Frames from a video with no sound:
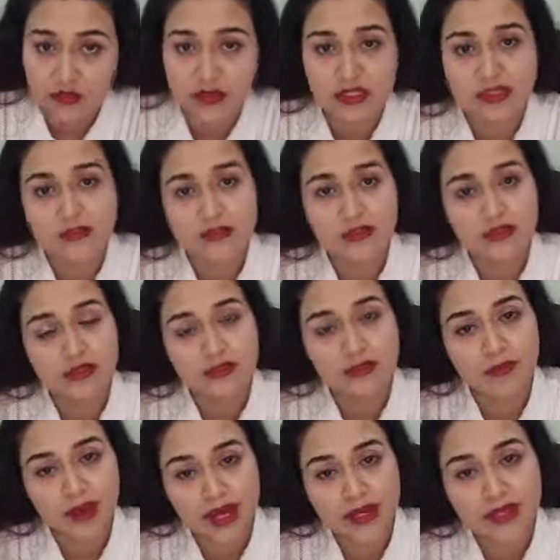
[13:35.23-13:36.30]
So in
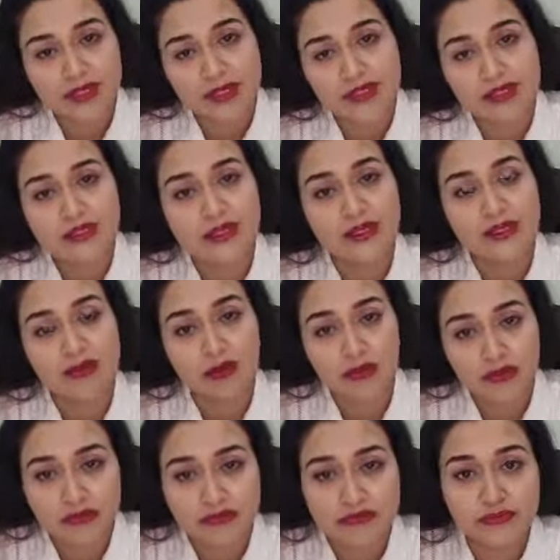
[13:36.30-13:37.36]
market there are a
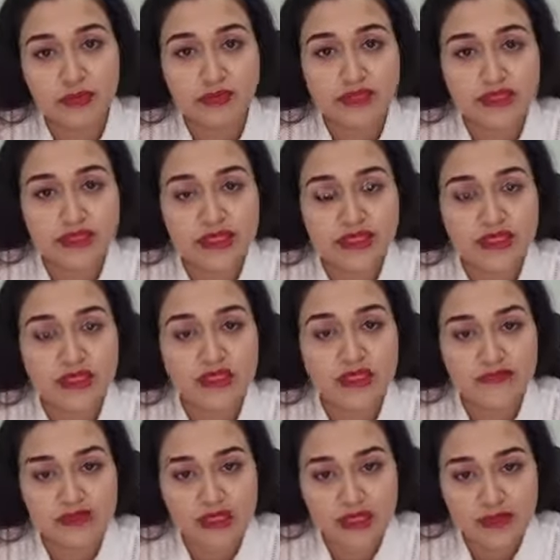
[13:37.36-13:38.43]
lot of moisturizers
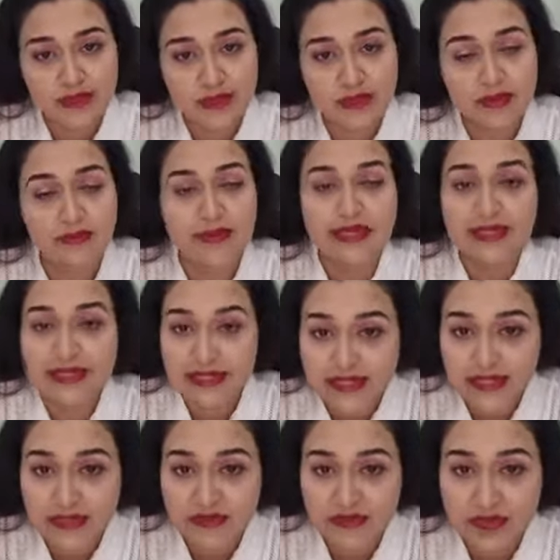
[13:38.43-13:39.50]
available,
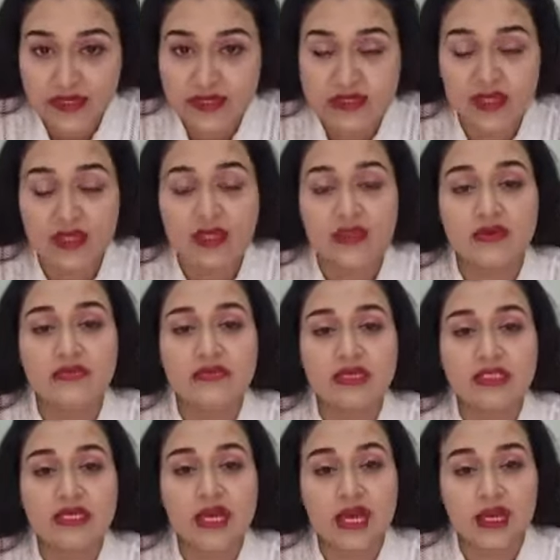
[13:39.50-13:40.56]
medicated ones,
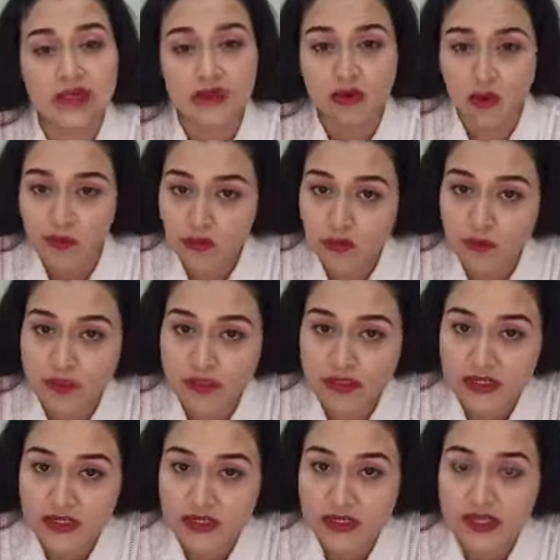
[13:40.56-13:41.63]
which are
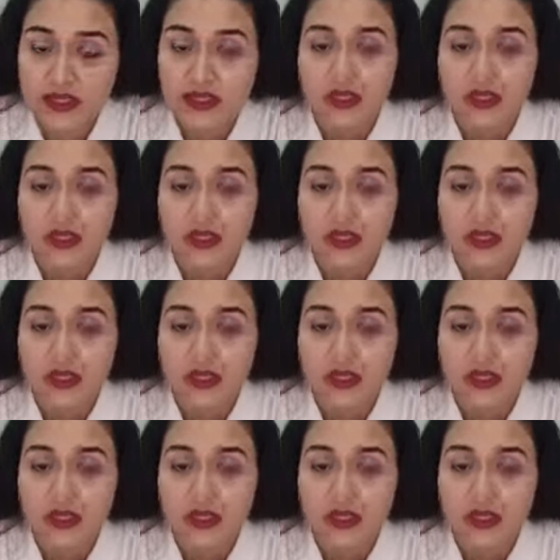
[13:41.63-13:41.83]
non-comedogenic.